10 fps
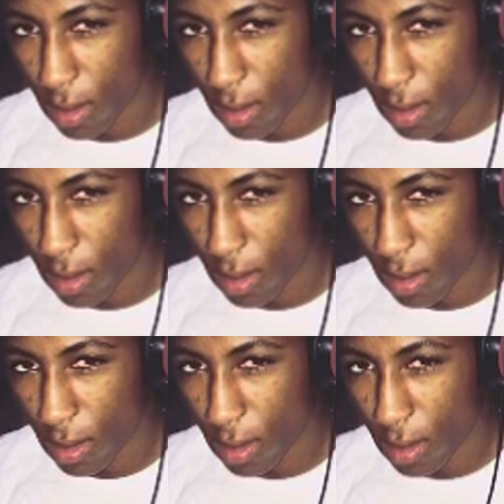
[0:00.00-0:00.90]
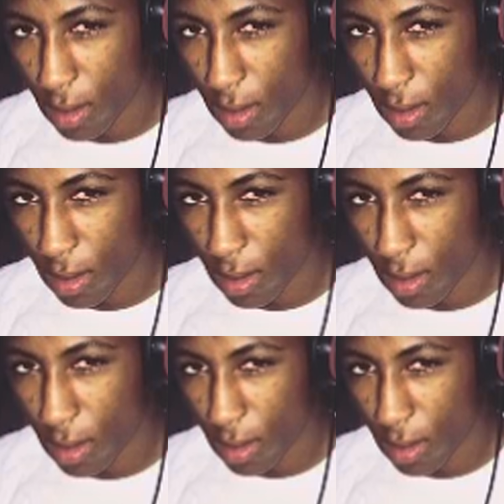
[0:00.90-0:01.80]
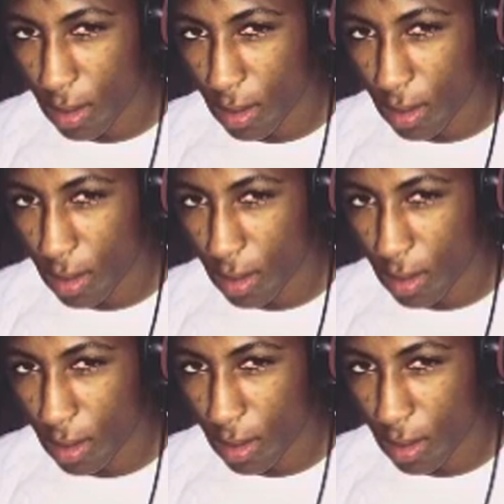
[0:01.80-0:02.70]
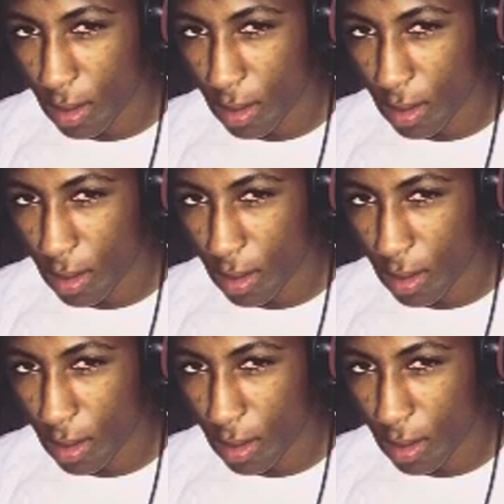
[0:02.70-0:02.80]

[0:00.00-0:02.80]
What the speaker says: (silent)